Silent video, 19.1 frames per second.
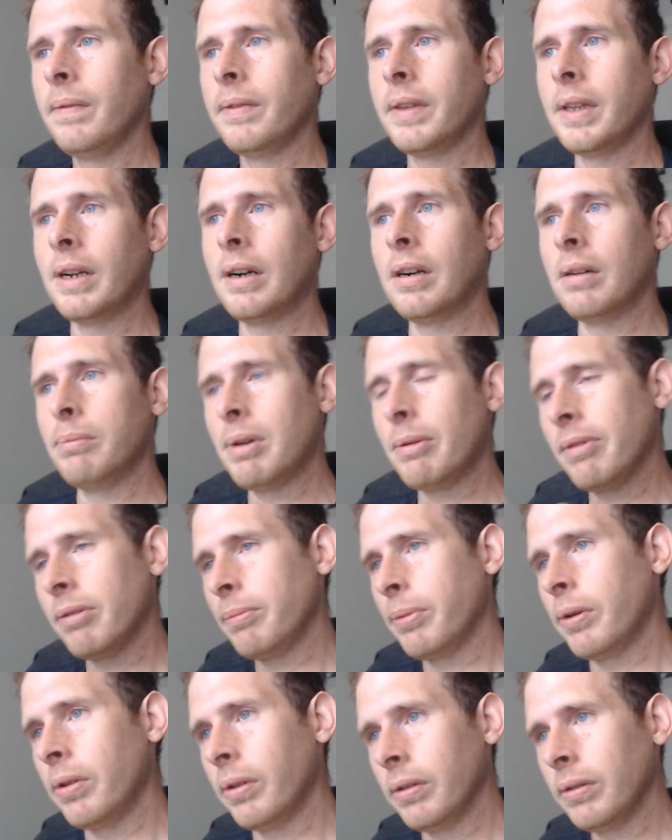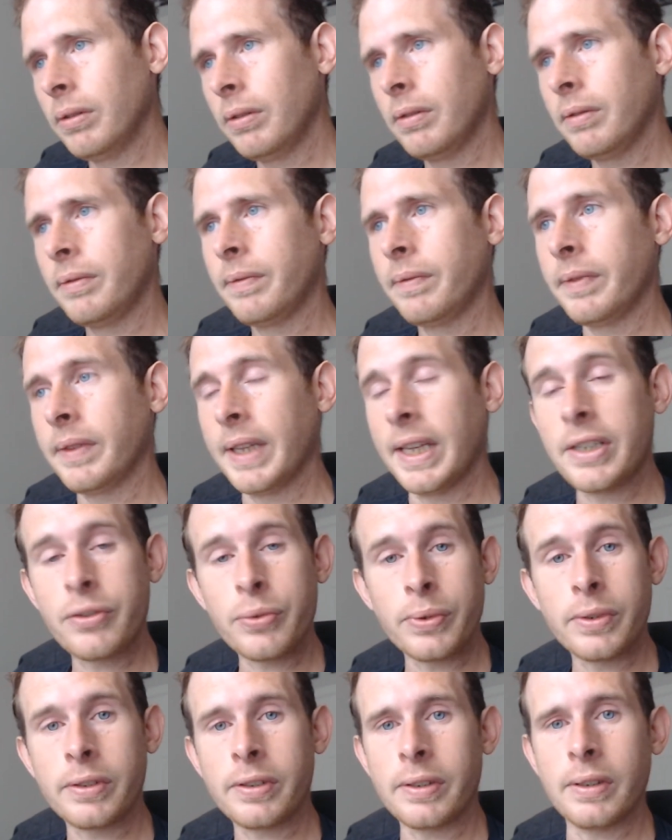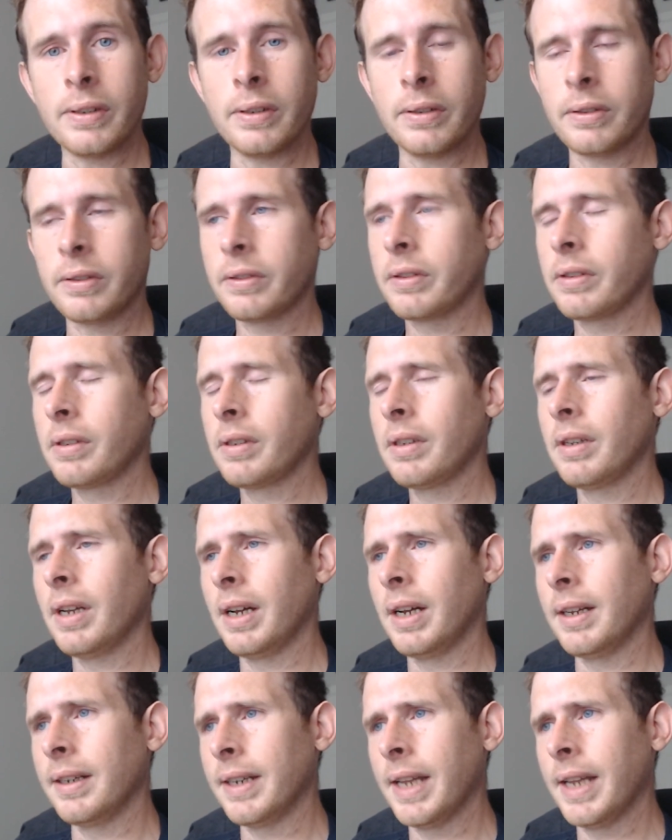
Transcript: you know, memorable entrances uh,